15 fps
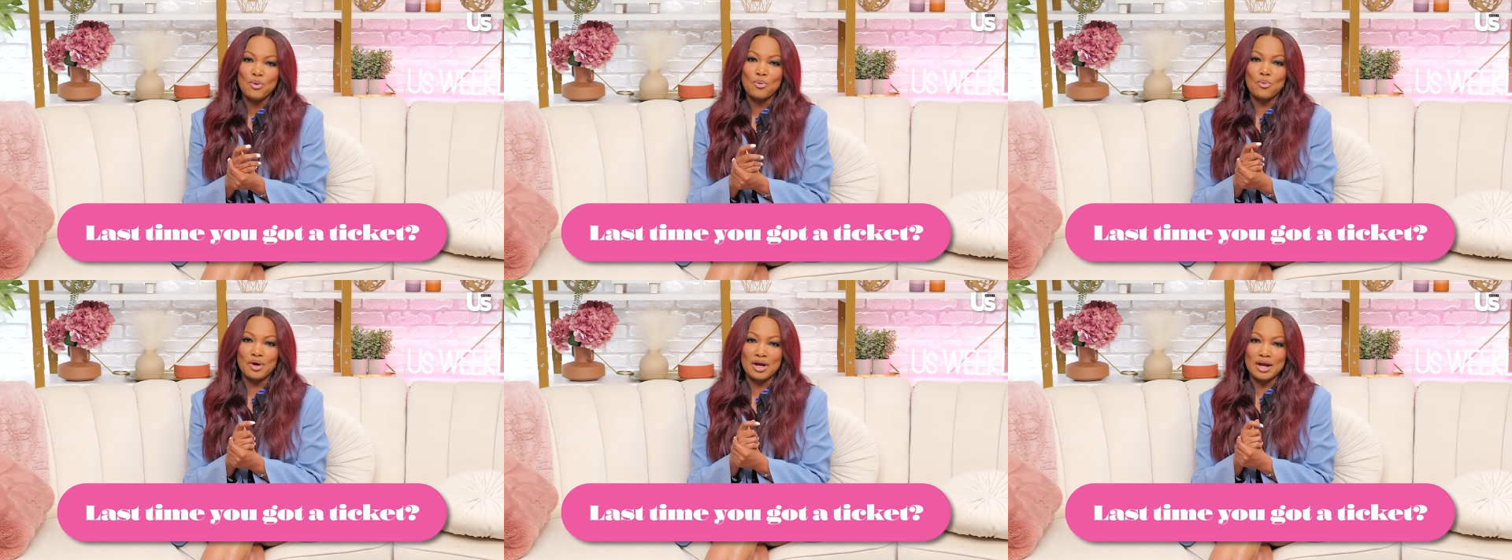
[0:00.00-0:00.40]

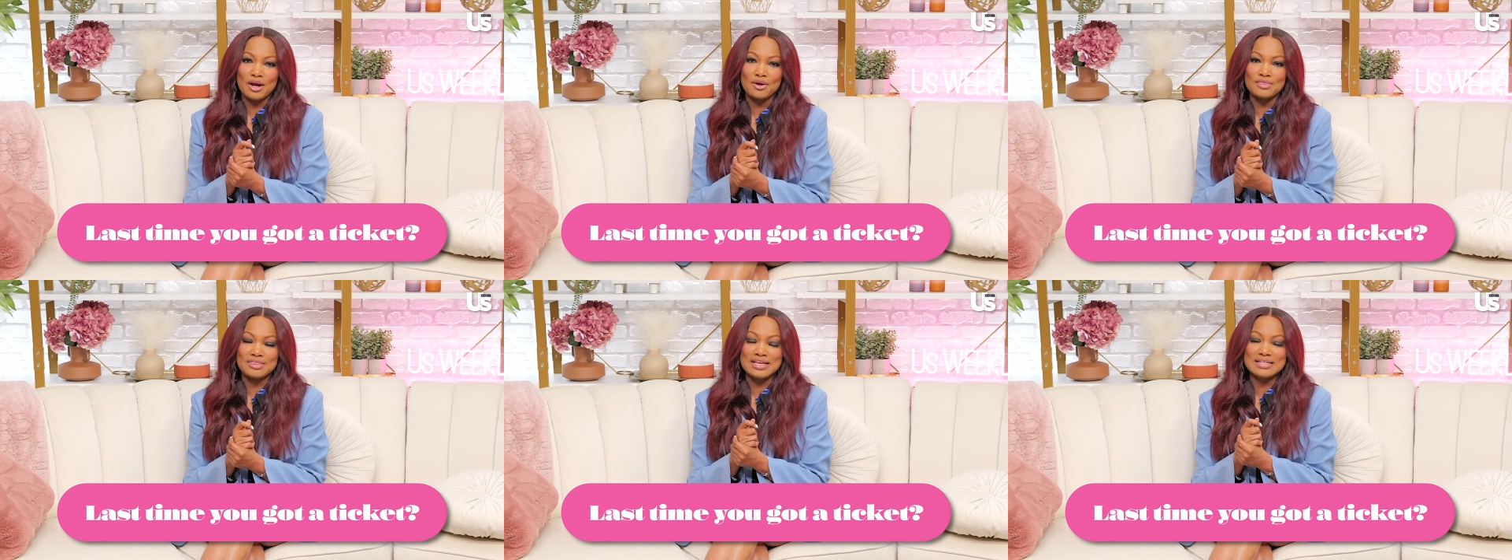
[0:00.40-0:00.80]

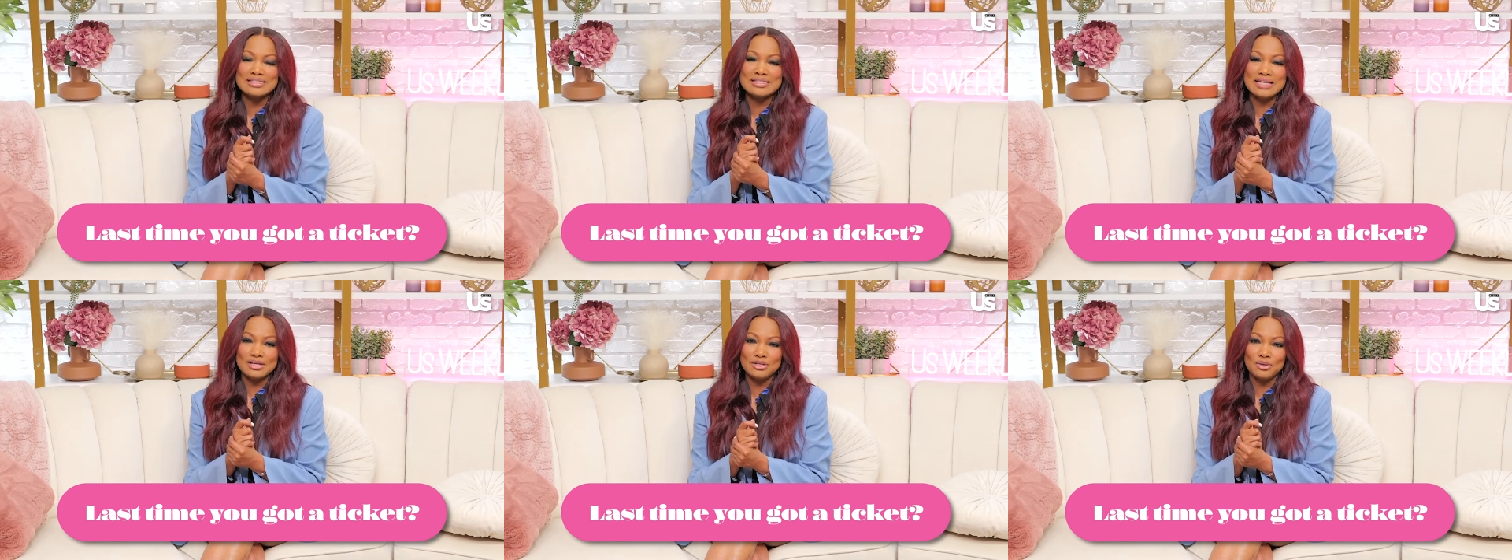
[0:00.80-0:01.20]
where they
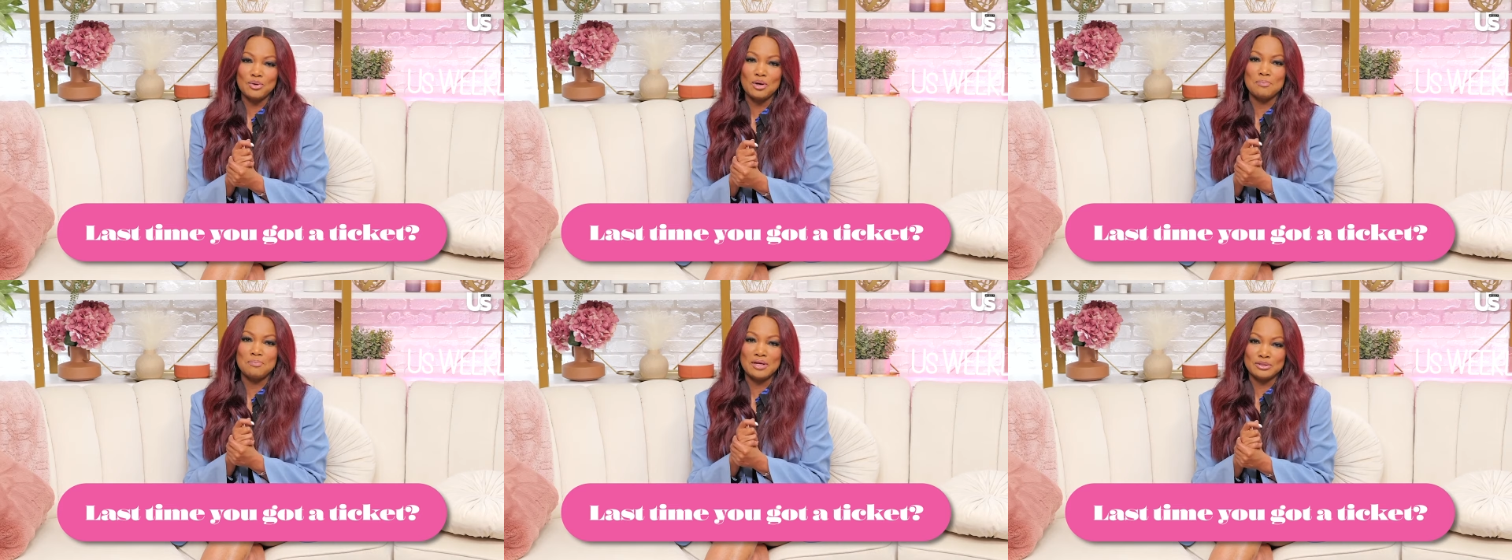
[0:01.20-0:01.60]
send
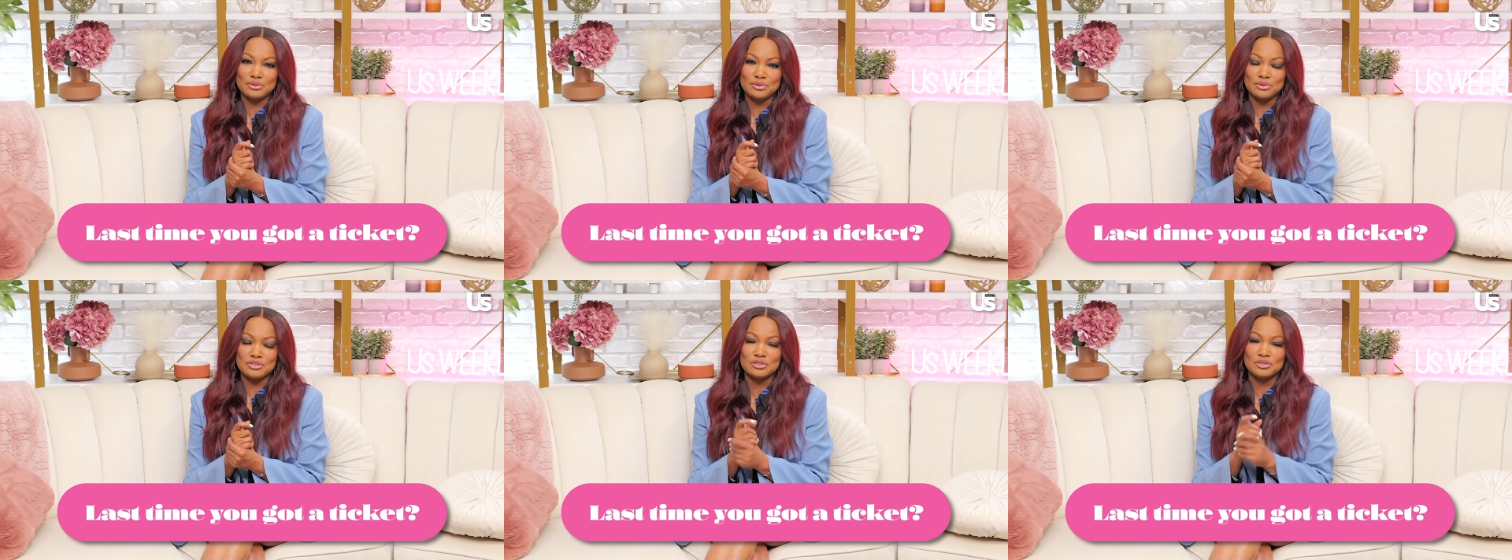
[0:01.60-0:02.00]
you a
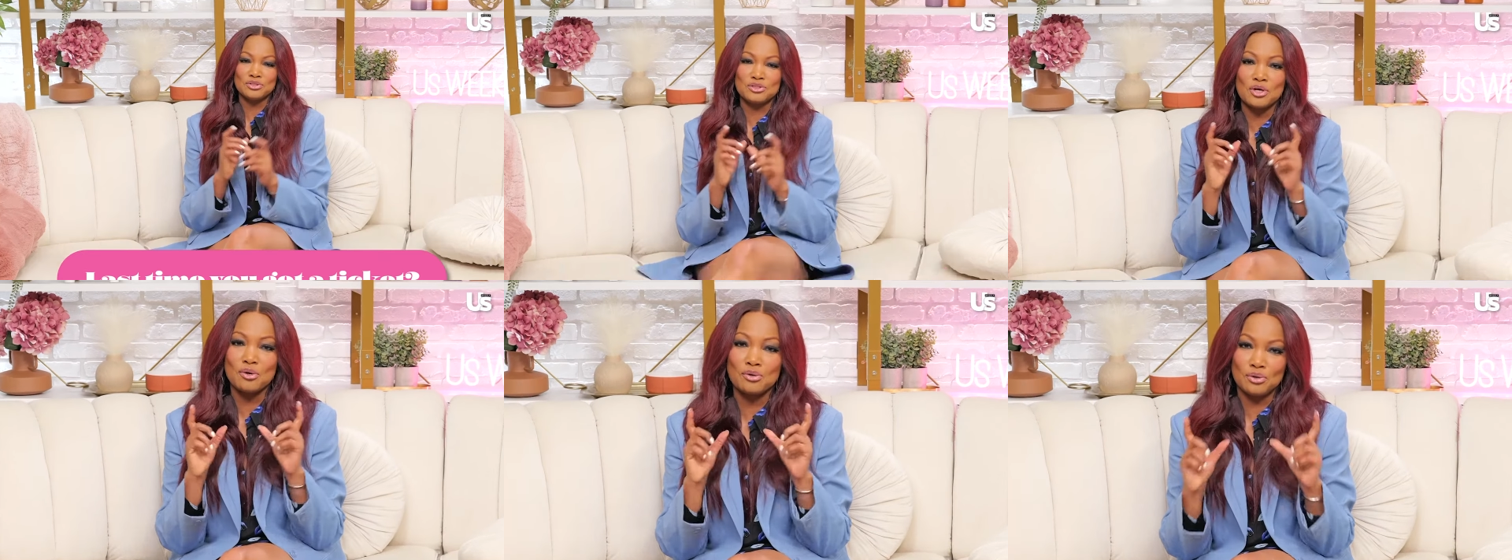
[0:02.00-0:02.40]
picture to
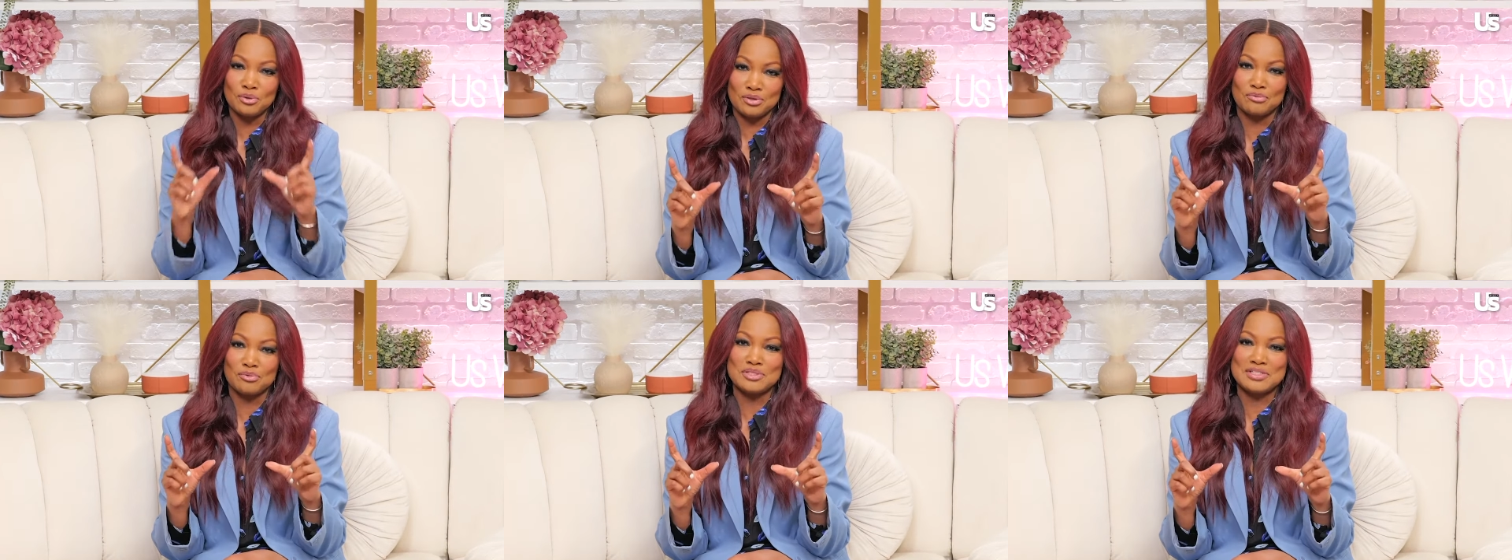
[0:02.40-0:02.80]
show
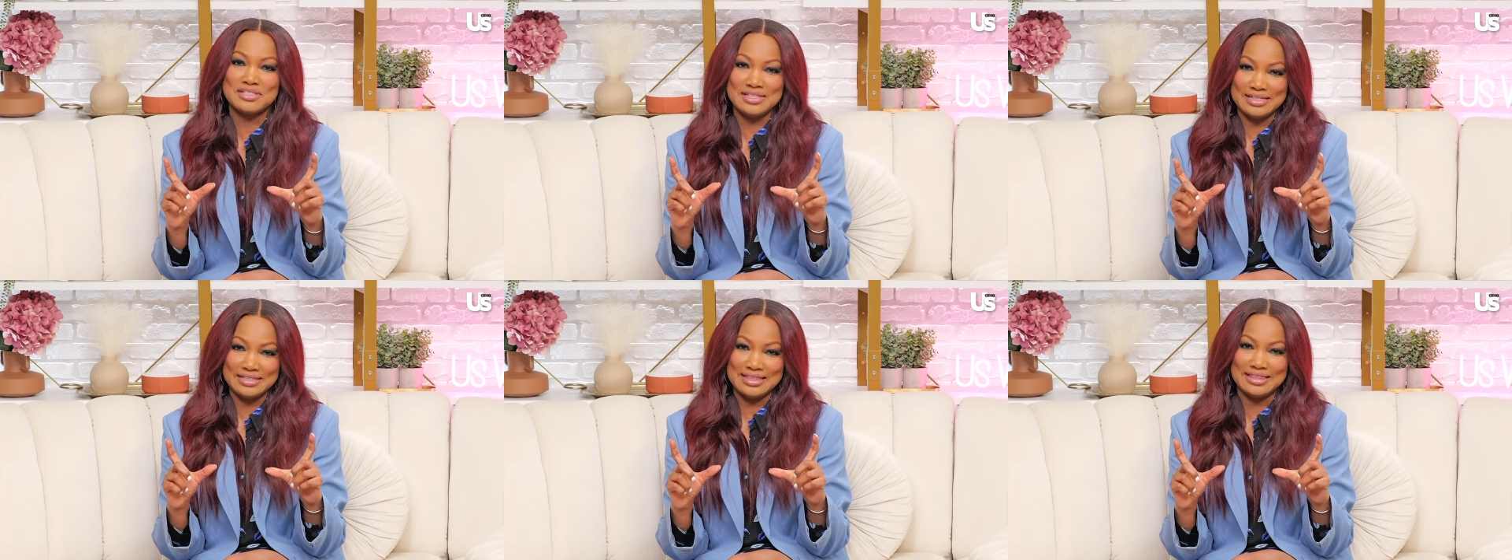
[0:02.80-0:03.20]
you the
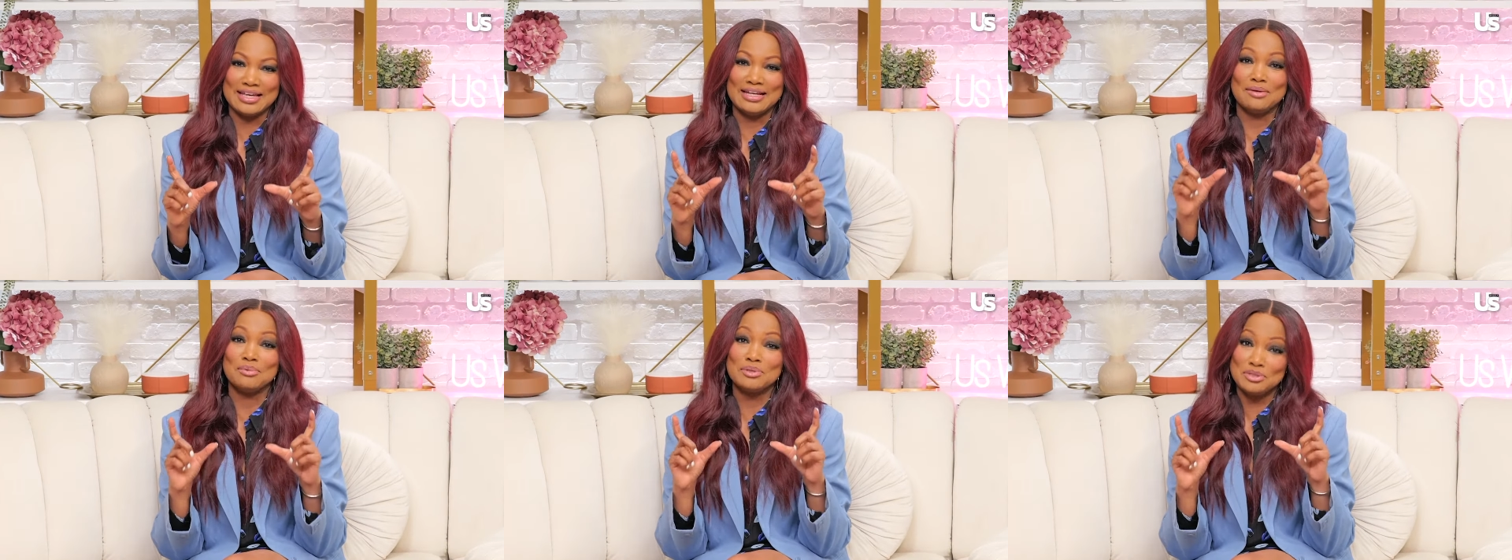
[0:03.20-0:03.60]
receipt
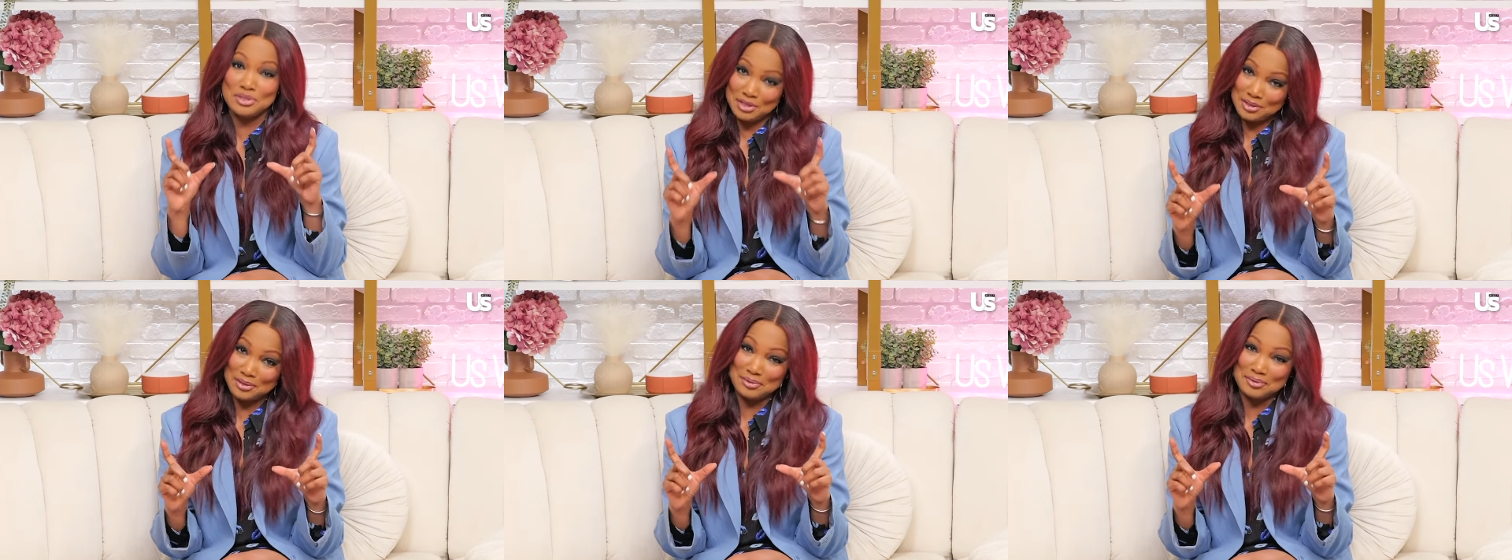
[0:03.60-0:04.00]
that it was
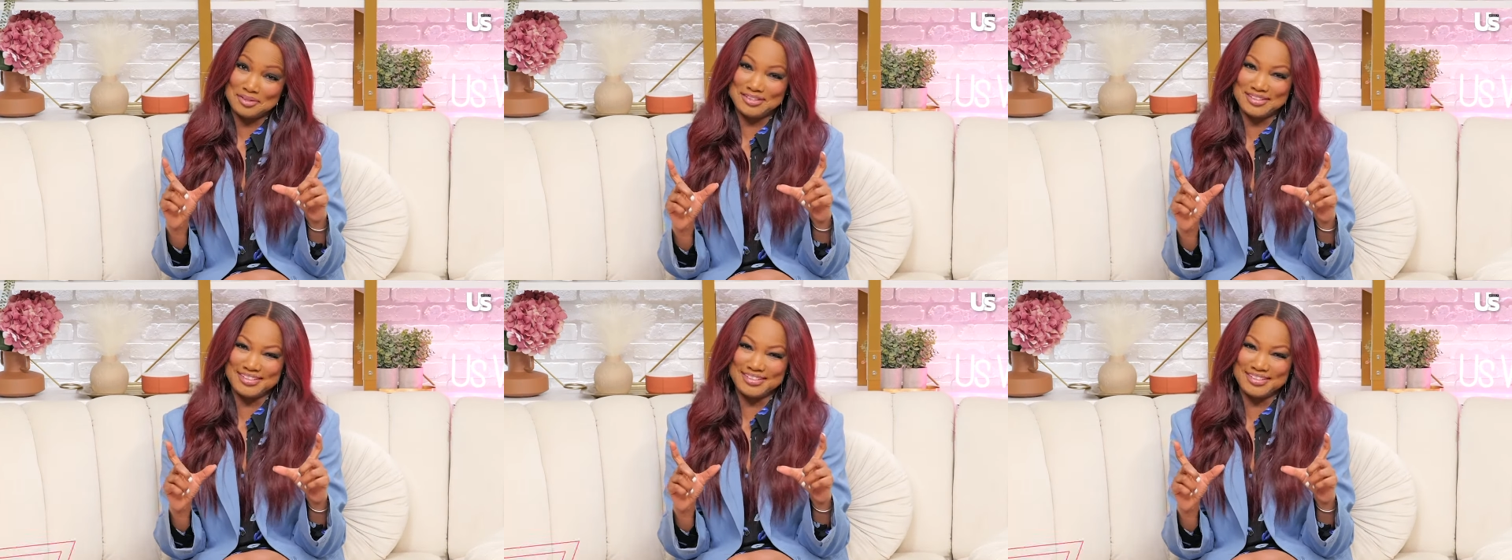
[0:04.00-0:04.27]
you.